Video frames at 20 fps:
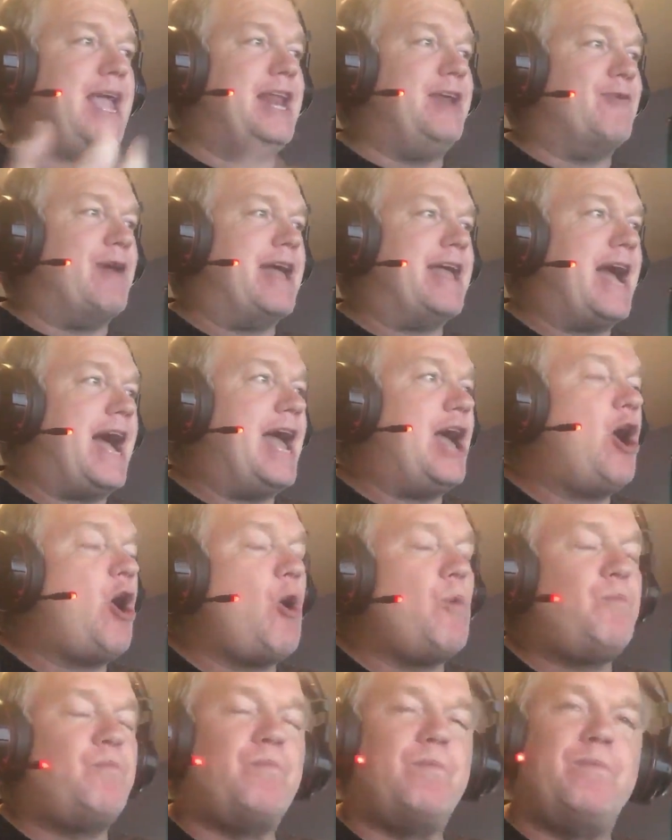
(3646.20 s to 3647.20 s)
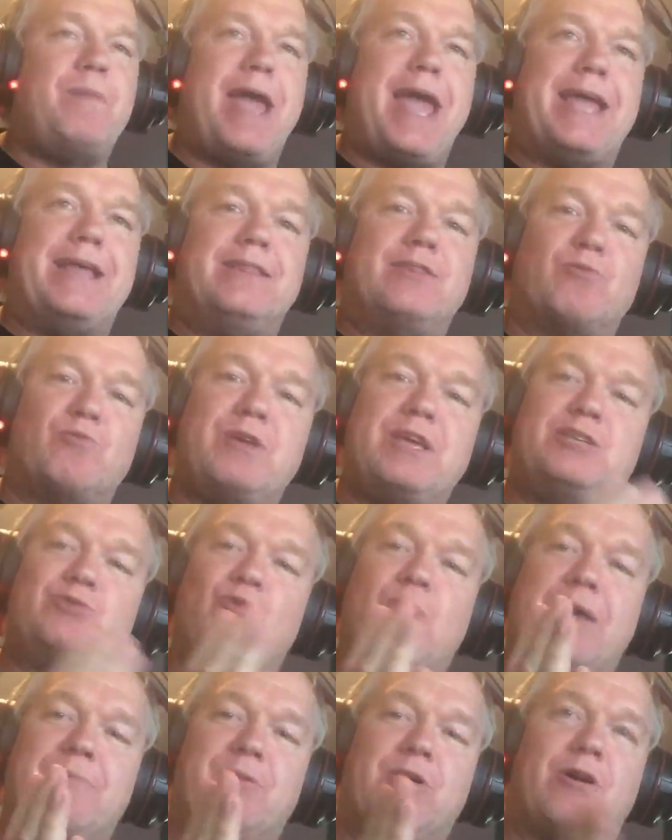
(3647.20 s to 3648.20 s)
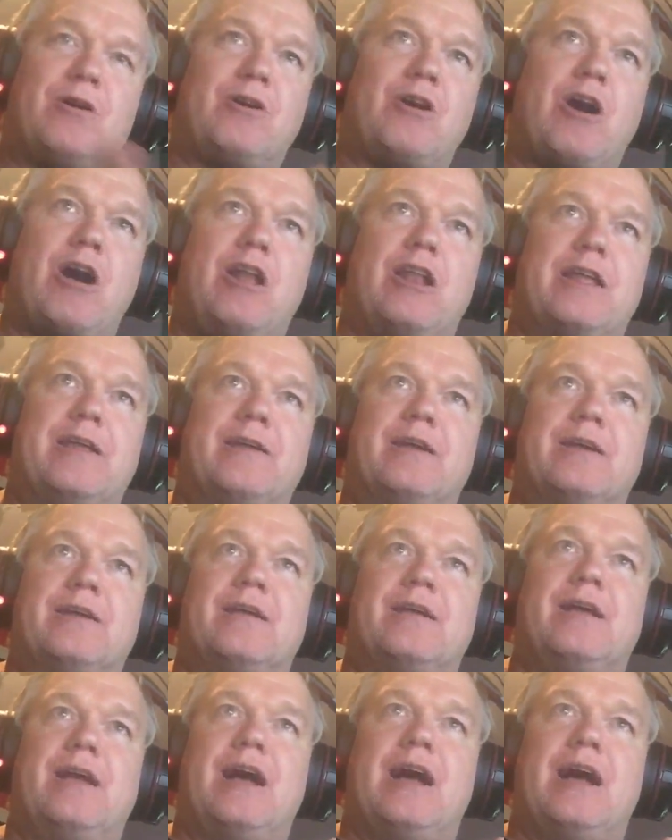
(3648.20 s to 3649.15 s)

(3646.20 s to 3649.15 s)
Anyway, I hope. Hey, the reason why I'm calling